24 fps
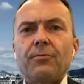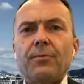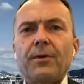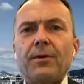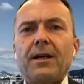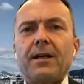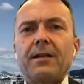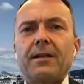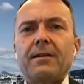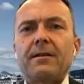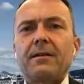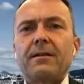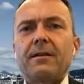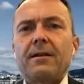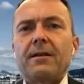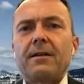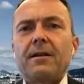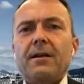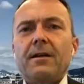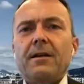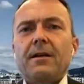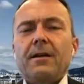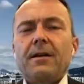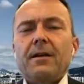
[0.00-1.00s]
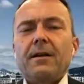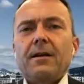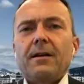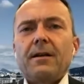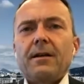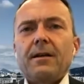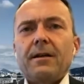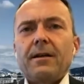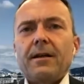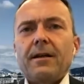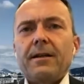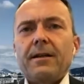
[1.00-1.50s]
We had,
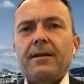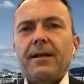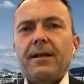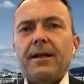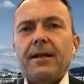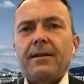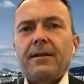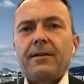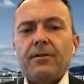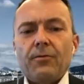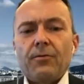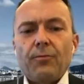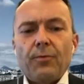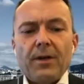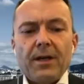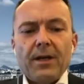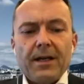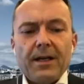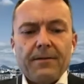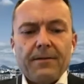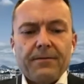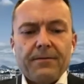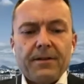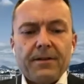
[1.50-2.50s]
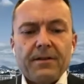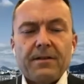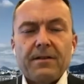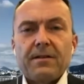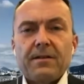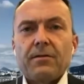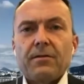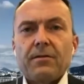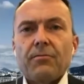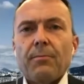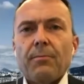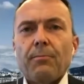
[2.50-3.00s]
in the end, we have
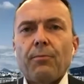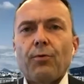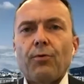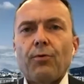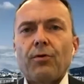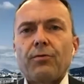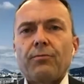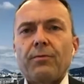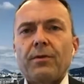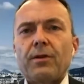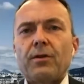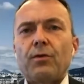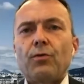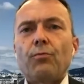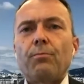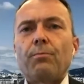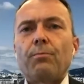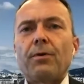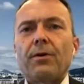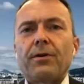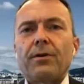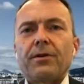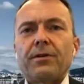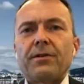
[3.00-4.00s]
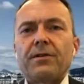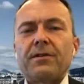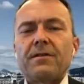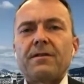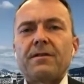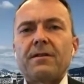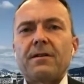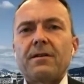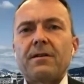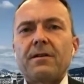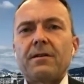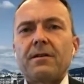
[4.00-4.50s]
this report with two parts,
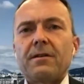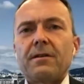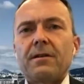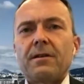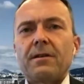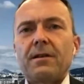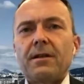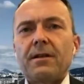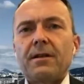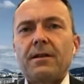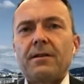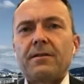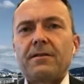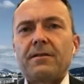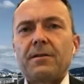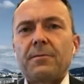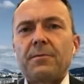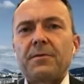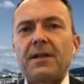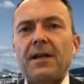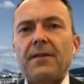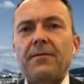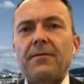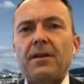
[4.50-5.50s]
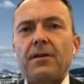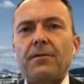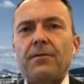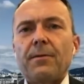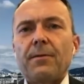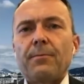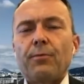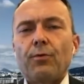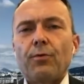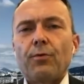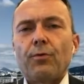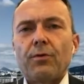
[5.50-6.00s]
a substantive
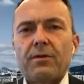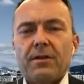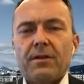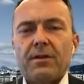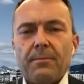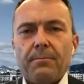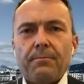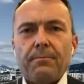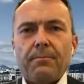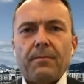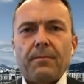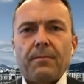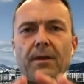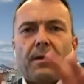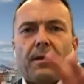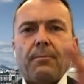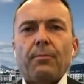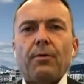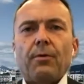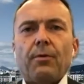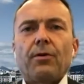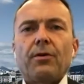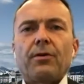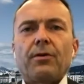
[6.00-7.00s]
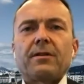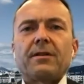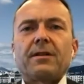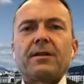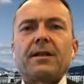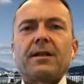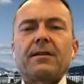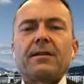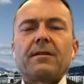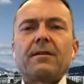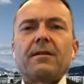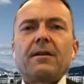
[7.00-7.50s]
report, the part
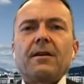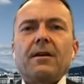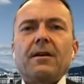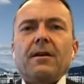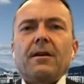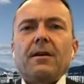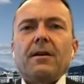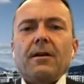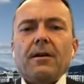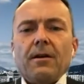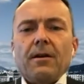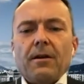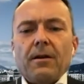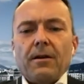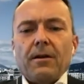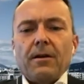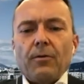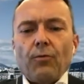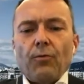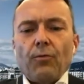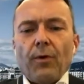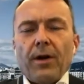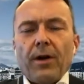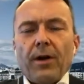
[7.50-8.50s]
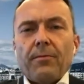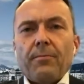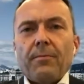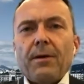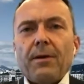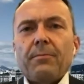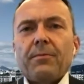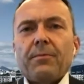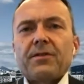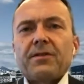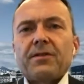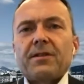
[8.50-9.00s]
that where
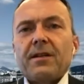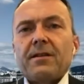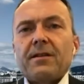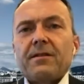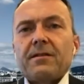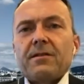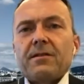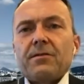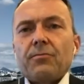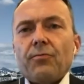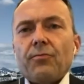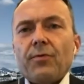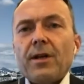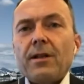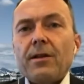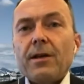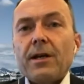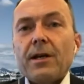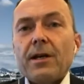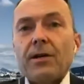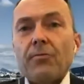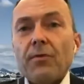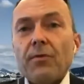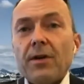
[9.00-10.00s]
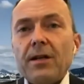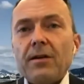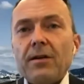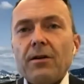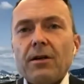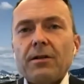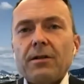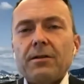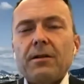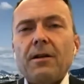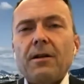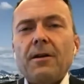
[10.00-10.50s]
member states really agreed
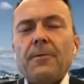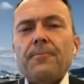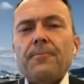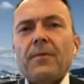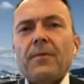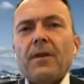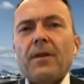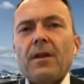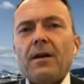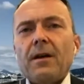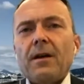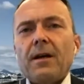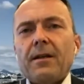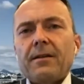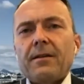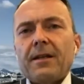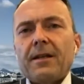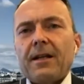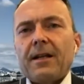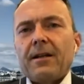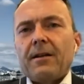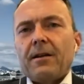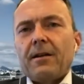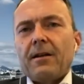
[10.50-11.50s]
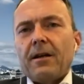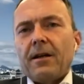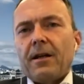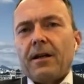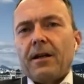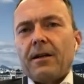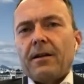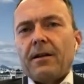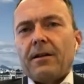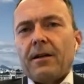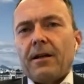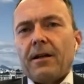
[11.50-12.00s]
on, and then
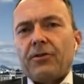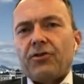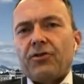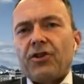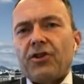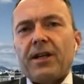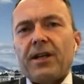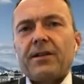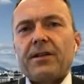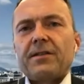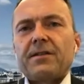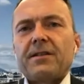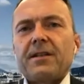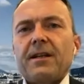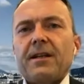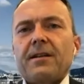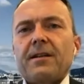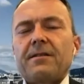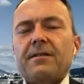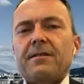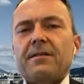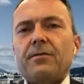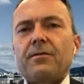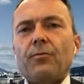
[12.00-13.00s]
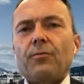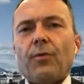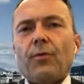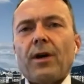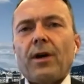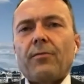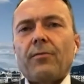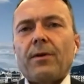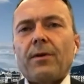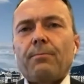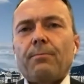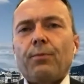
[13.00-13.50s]
a chair's text
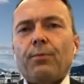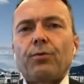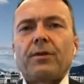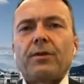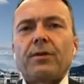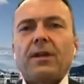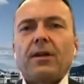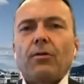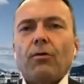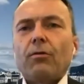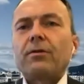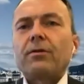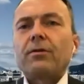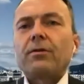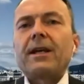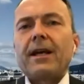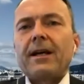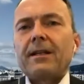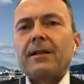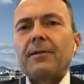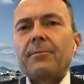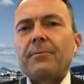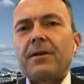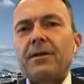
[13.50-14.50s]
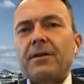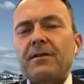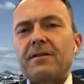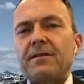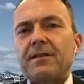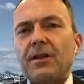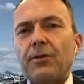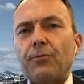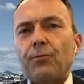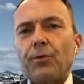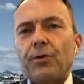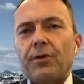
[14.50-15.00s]
where we put in all the elements
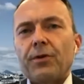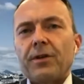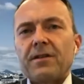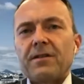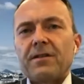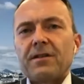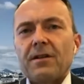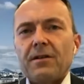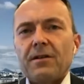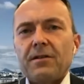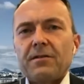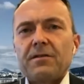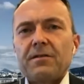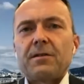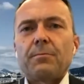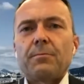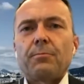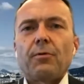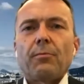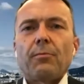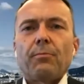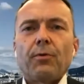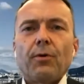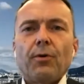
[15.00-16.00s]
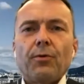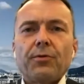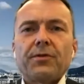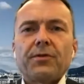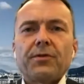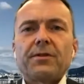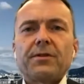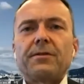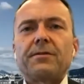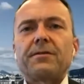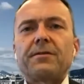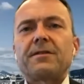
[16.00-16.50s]
that were discussed, the
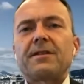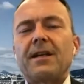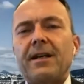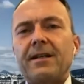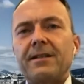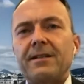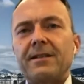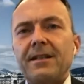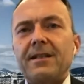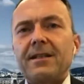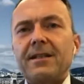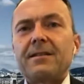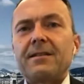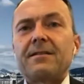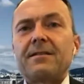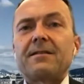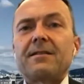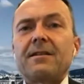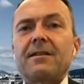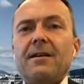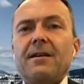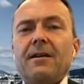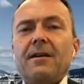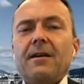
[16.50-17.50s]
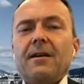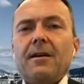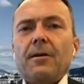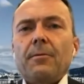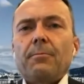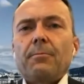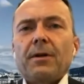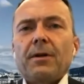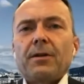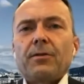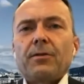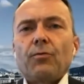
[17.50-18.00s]
proposals, the ideas,
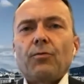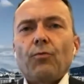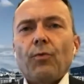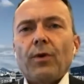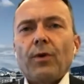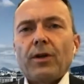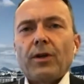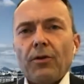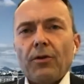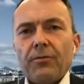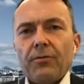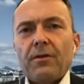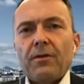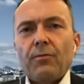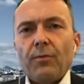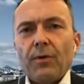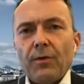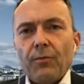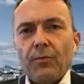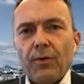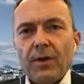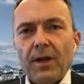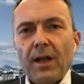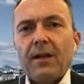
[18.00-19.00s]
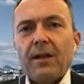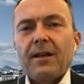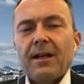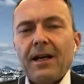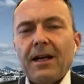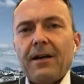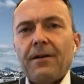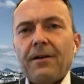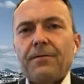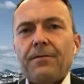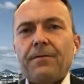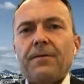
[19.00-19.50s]
but we didn't
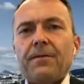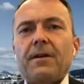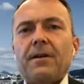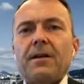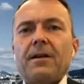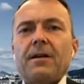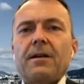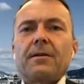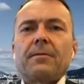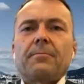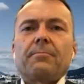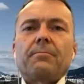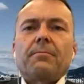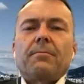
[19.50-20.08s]
have